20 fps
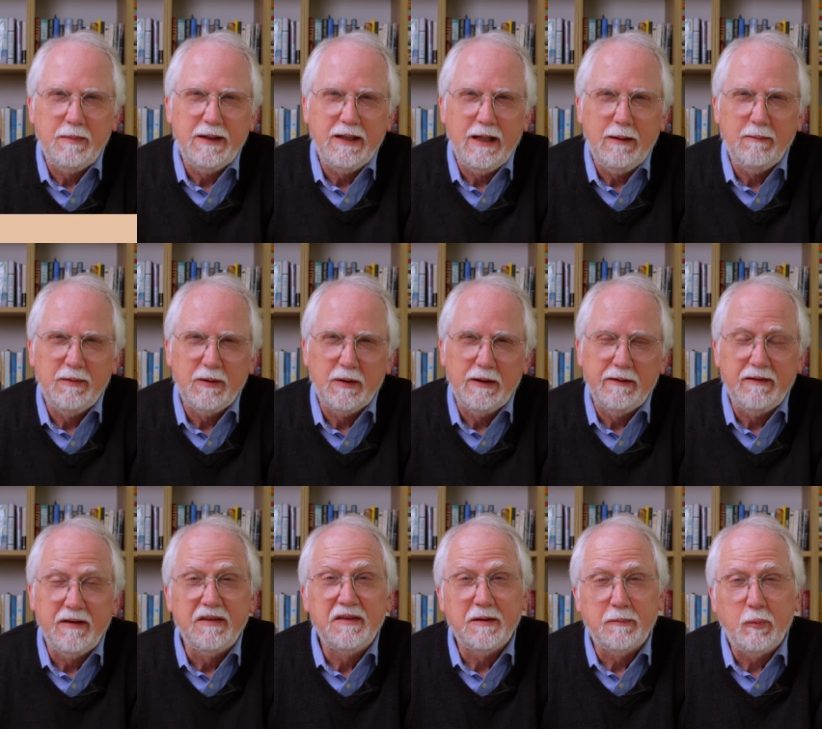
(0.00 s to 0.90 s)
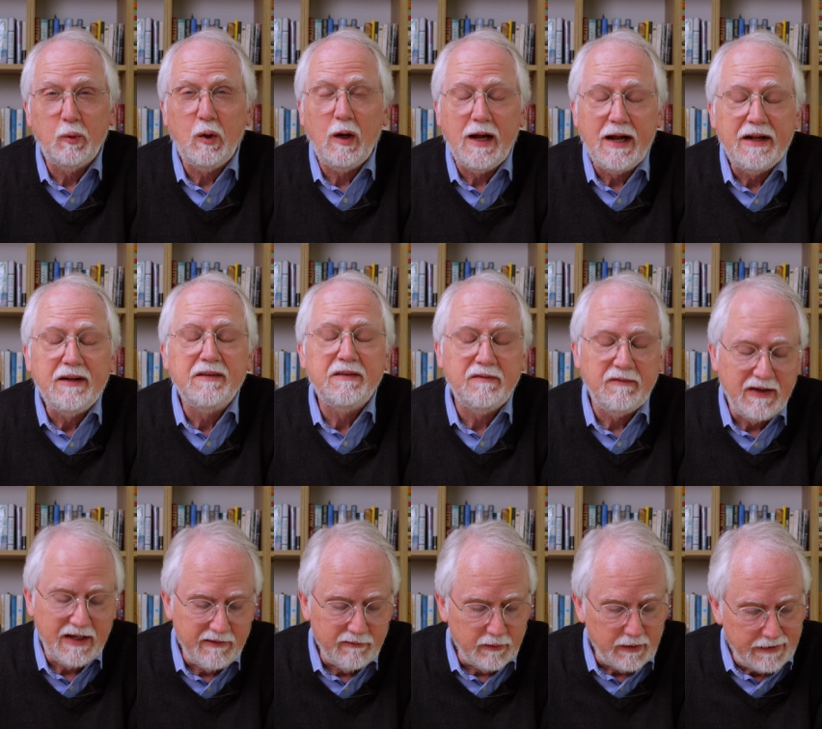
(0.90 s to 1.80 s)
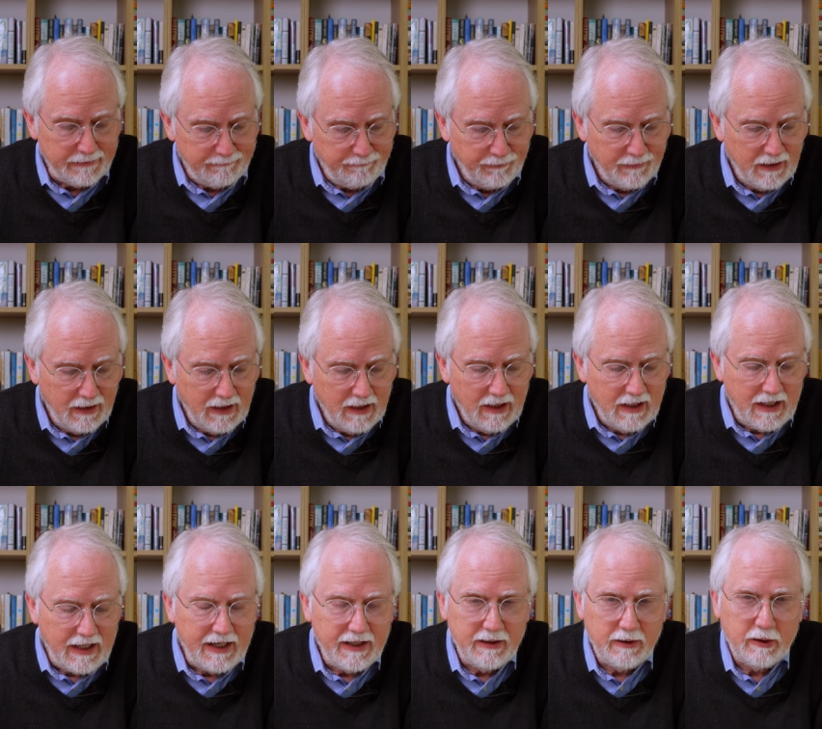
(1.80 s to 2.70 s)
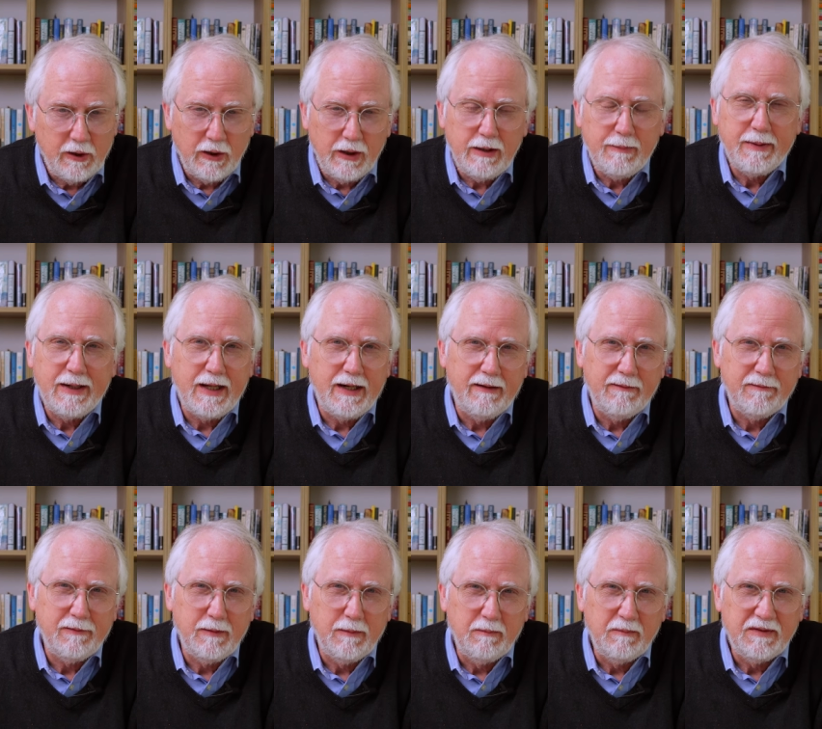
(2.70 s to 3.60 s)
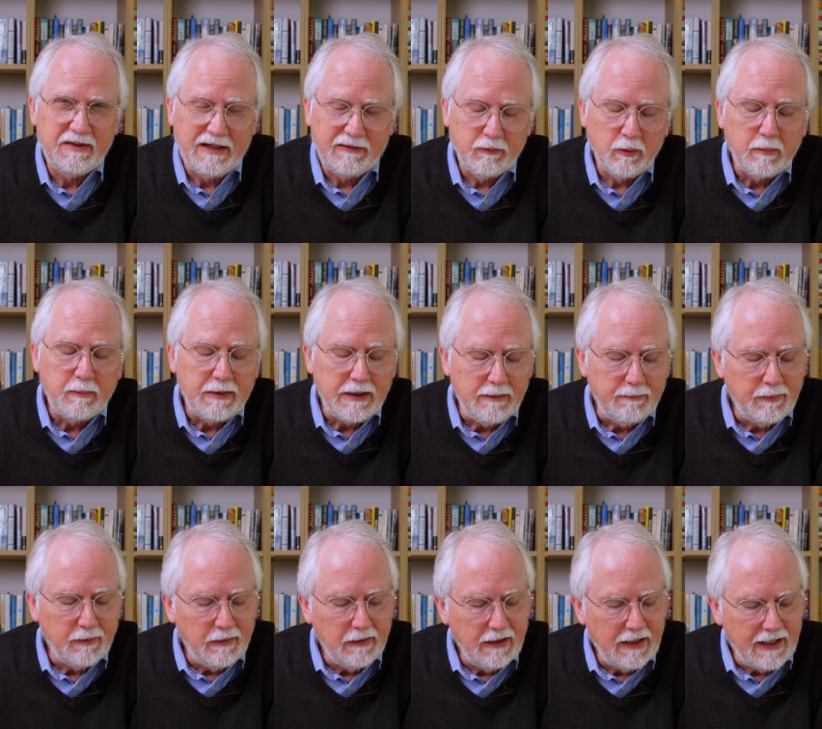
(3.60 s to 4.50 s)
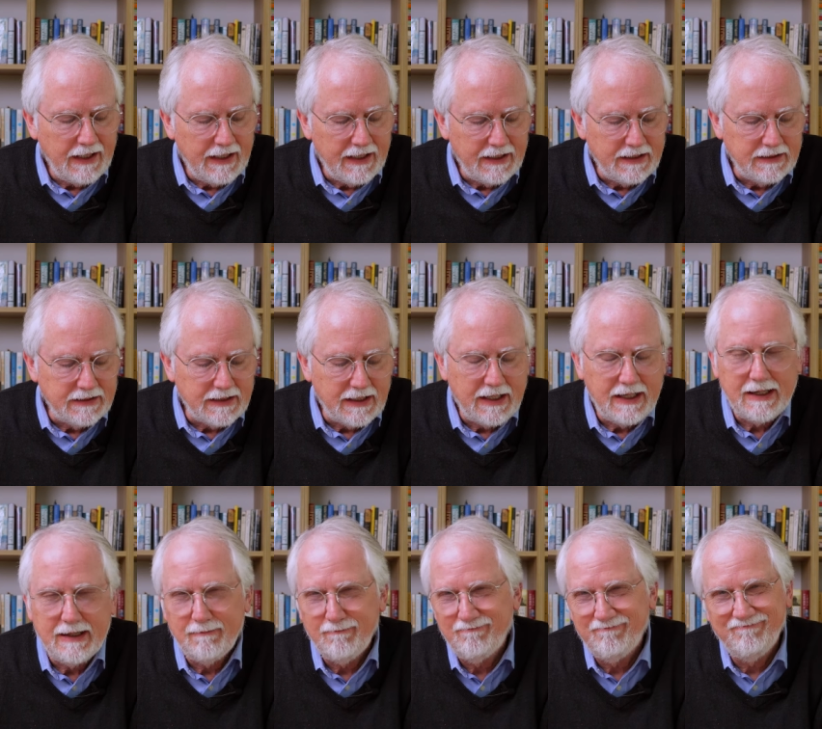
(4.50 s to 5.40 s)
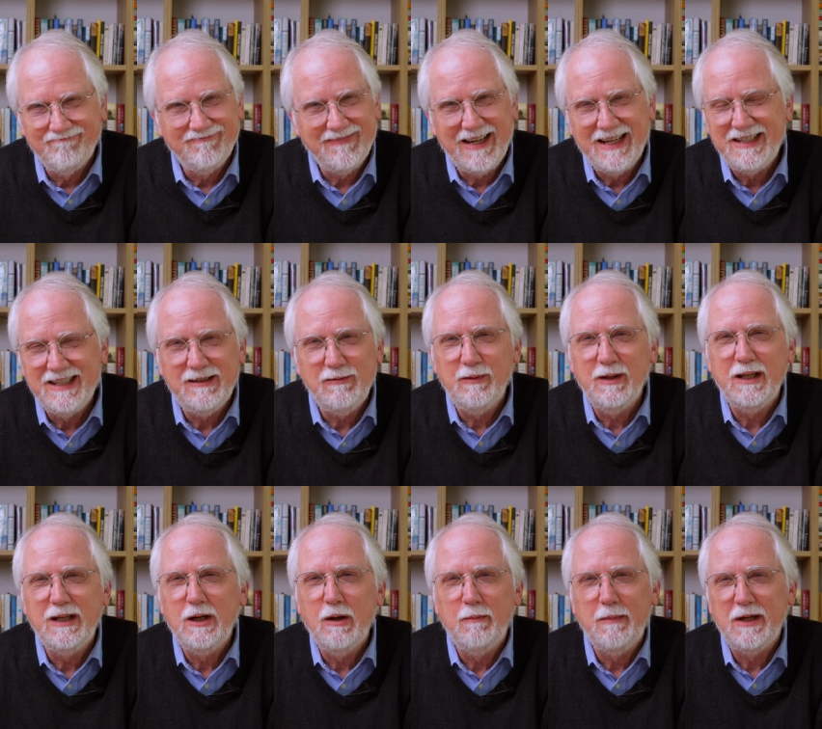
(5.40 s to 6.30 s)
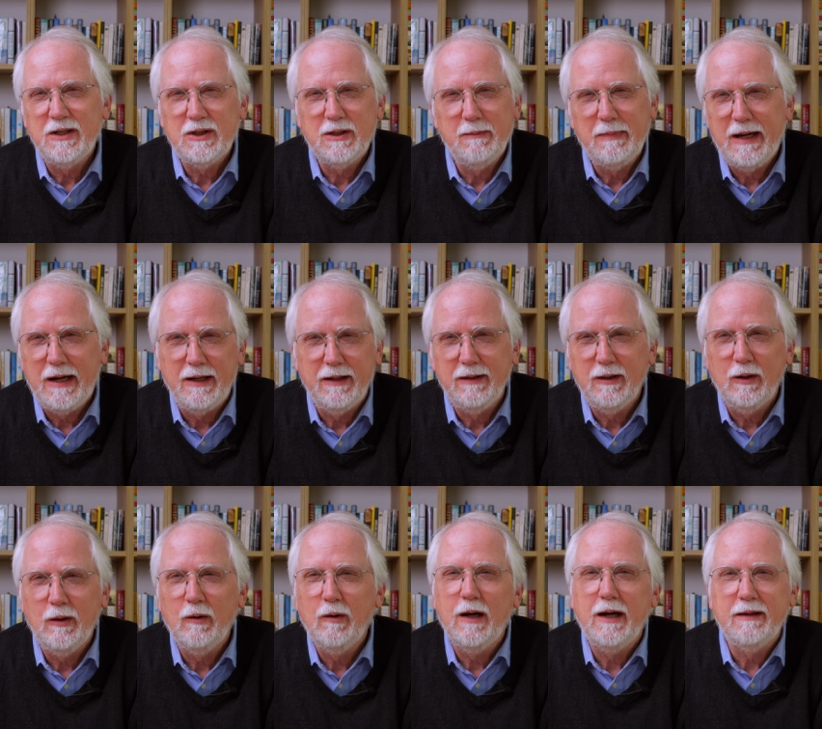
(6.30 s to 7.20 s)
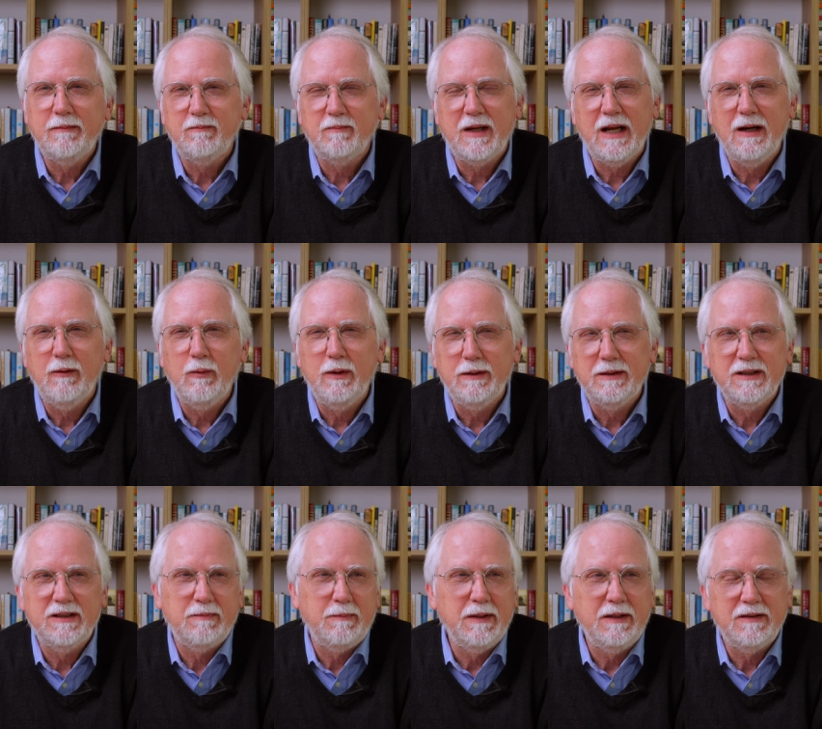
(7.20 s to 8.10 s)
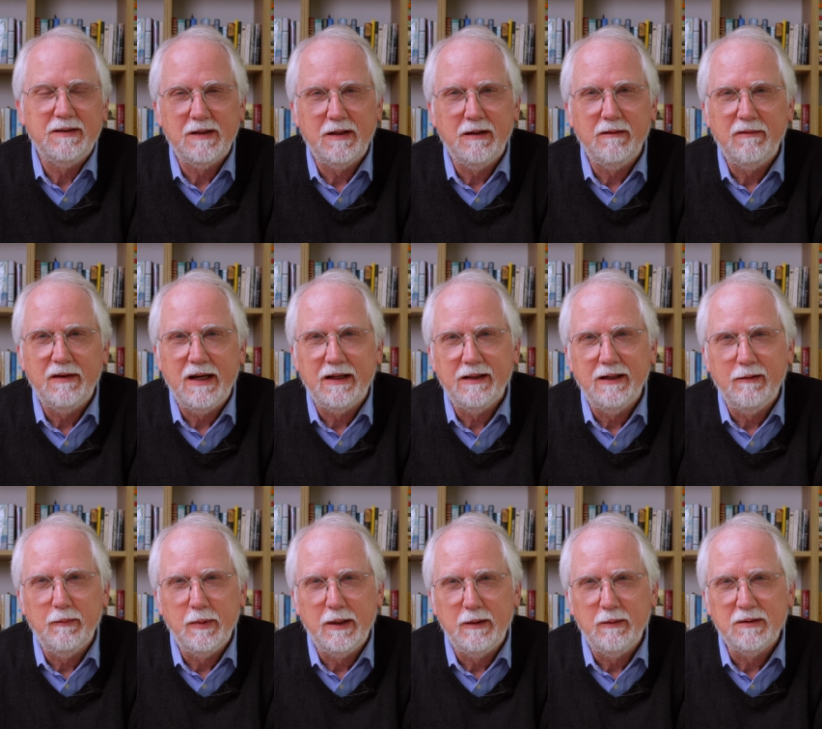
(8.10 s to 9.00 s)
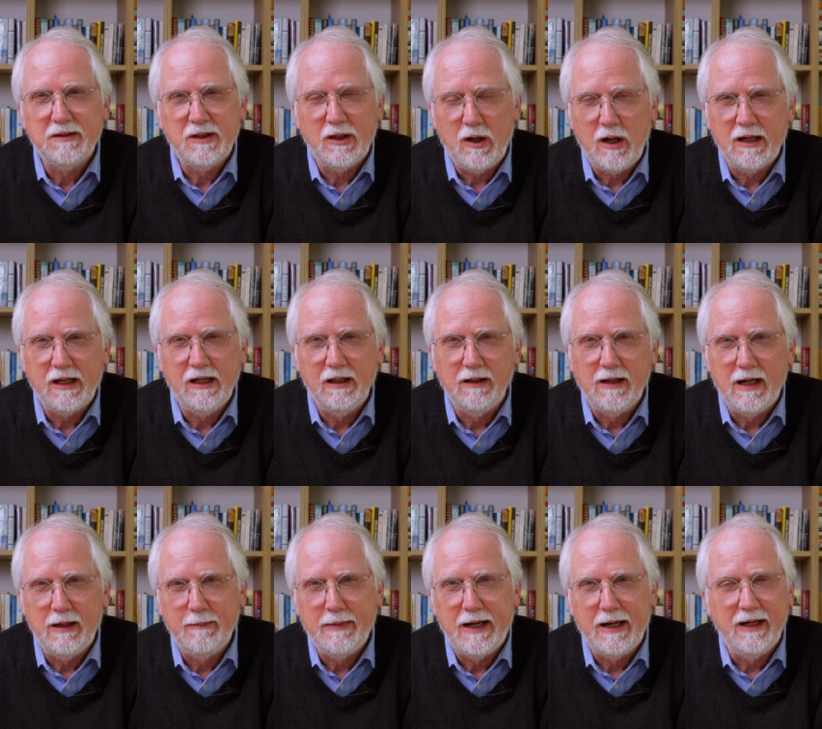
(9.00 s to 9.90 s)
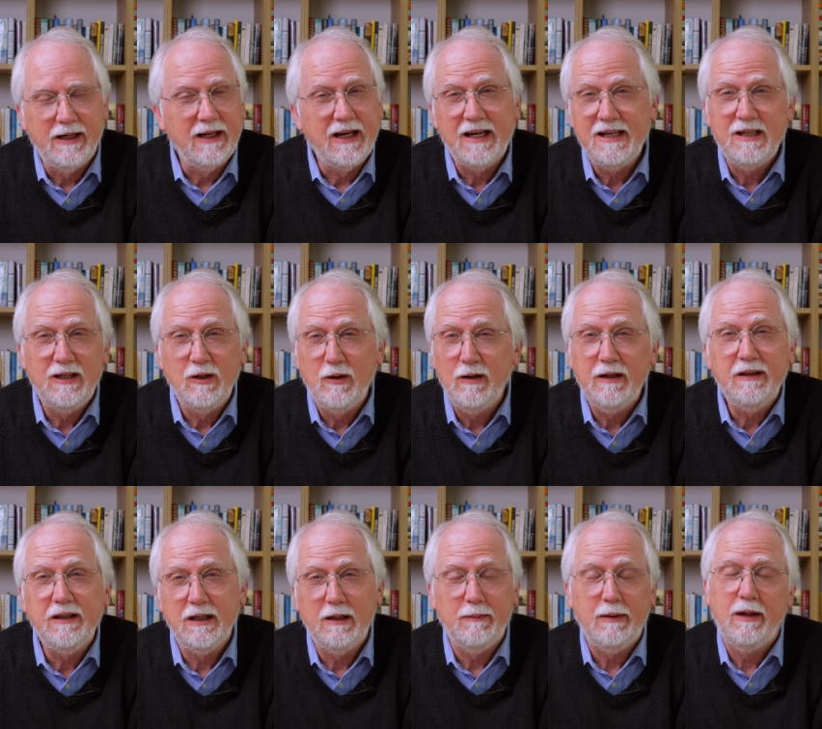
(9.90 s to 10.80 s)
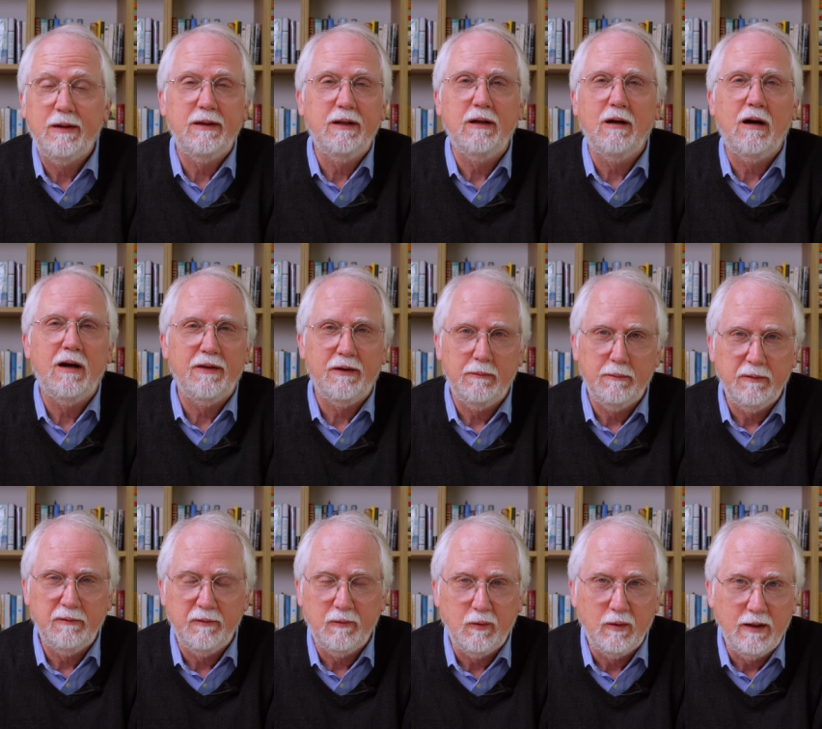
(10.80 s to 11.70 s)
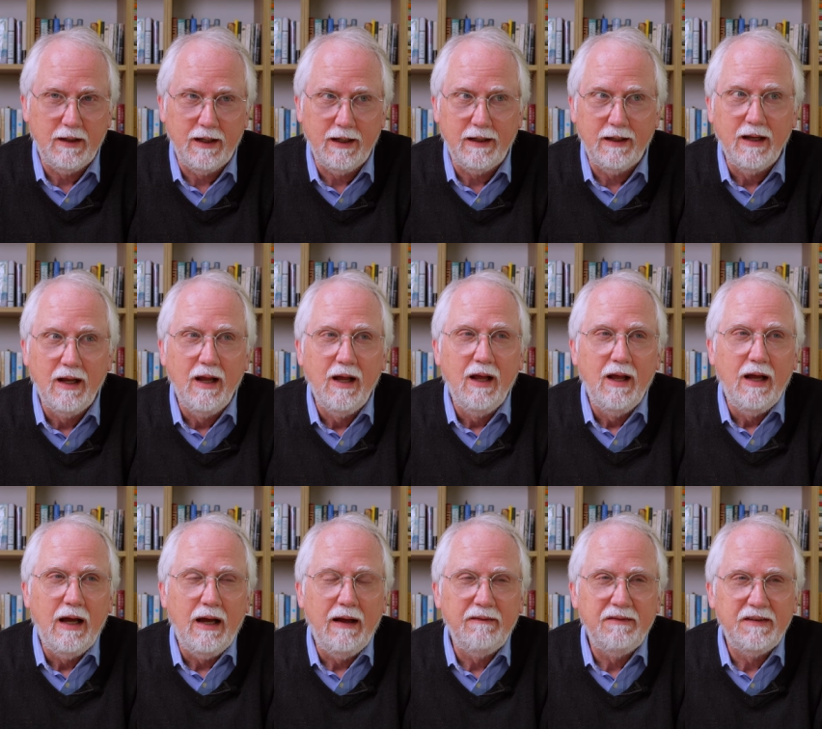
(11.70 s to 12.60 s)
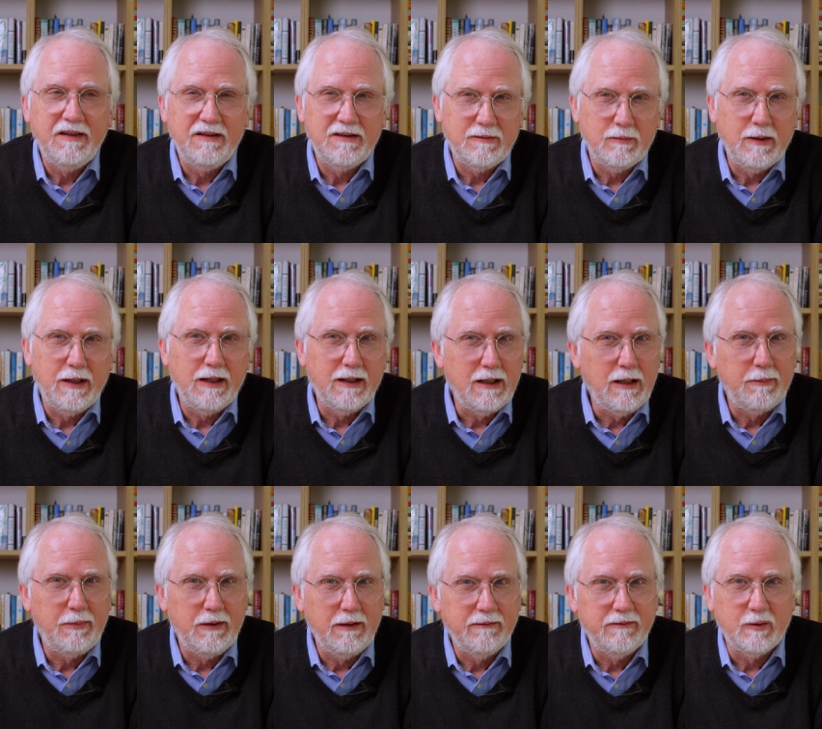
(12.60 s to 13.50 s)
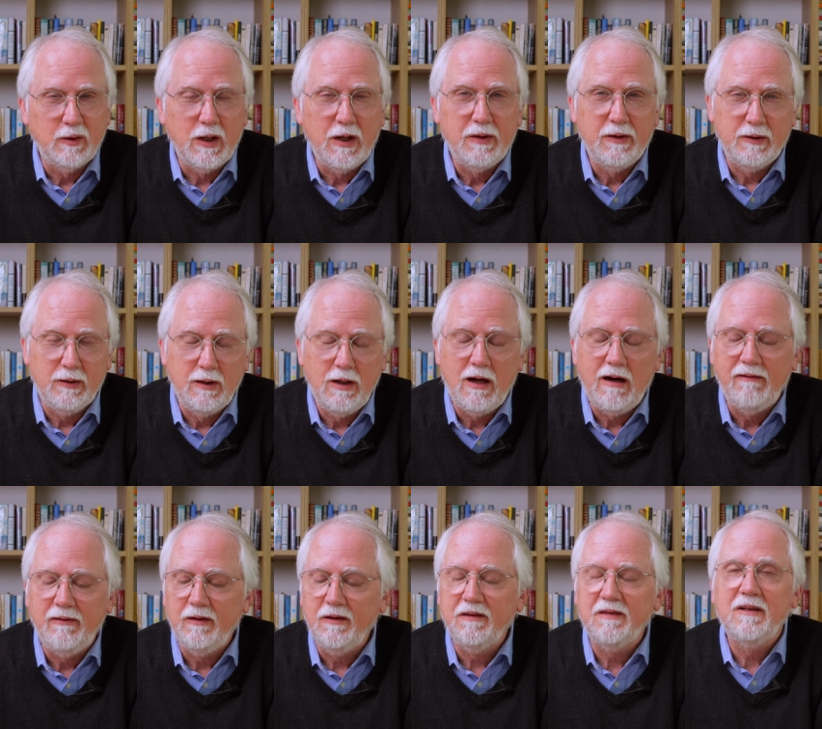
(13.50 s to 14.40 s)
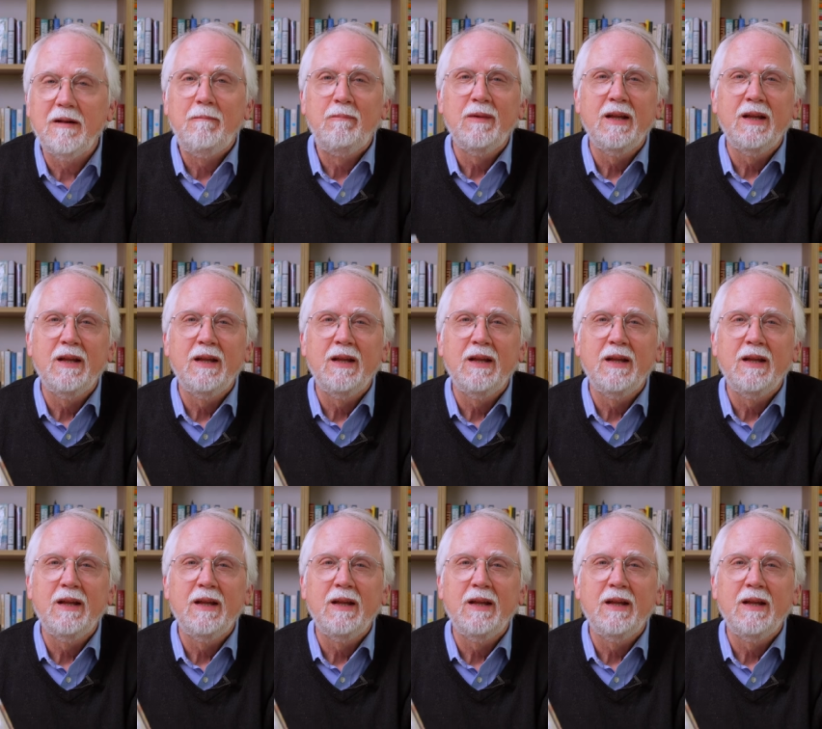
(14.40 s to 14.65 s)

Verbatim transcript: became sort of a surprise favorite. I'd heard about it from several people, and I didn't really know much about it though. I kind of went just based on the fact that everybody was talking a lot about it, and I didn't know anything about the author beforehand. I've since read a couple of her other novels.